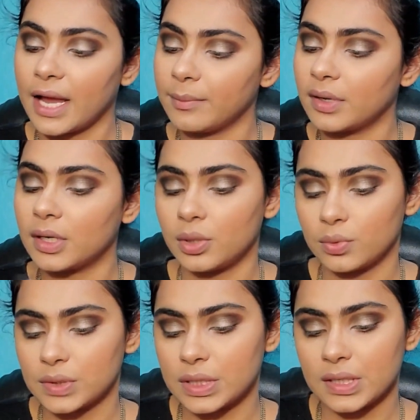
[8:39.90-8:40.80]
I'm gonna
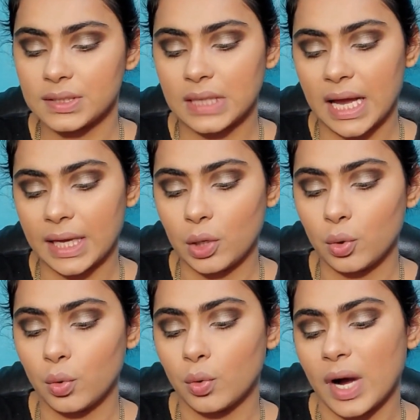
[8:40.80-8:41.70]
use this
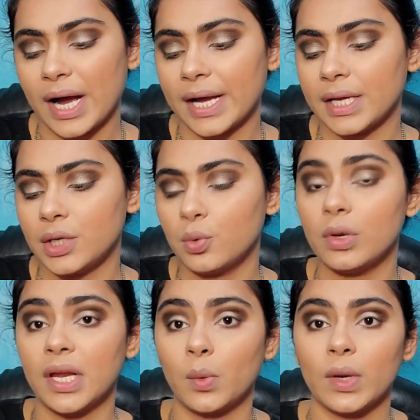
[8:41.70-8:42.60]
Eyeko I Do
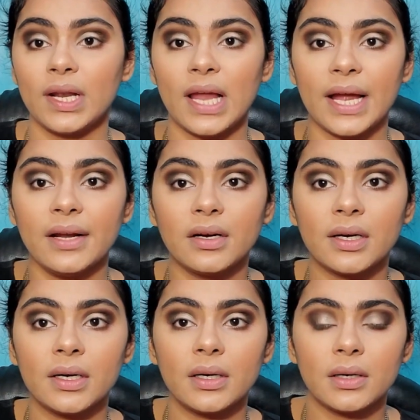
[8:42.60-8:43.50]
Liquid
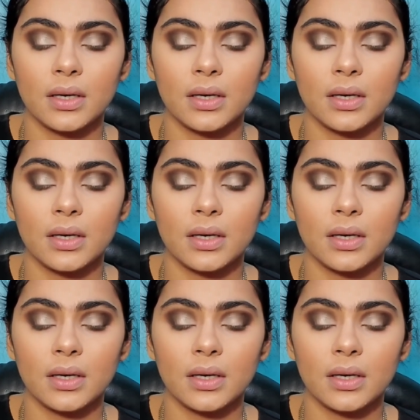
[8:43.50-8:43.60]
Liner.